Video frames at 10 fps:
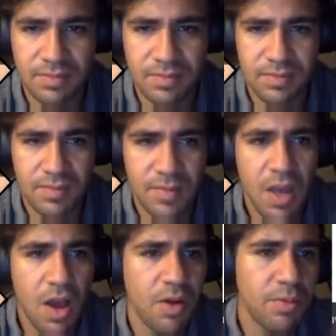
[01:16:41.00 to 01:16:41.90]
Why don't
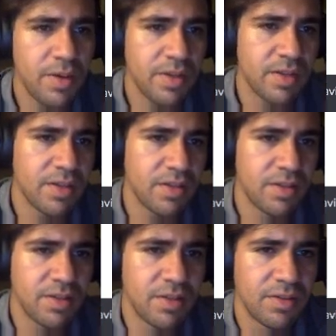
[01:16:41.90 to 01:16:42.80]
you just
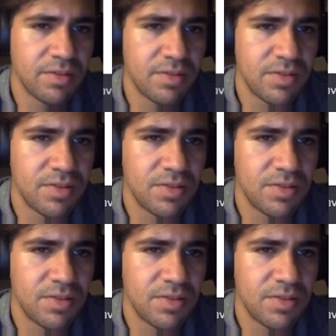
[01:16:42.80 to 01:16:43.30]
pseudo element?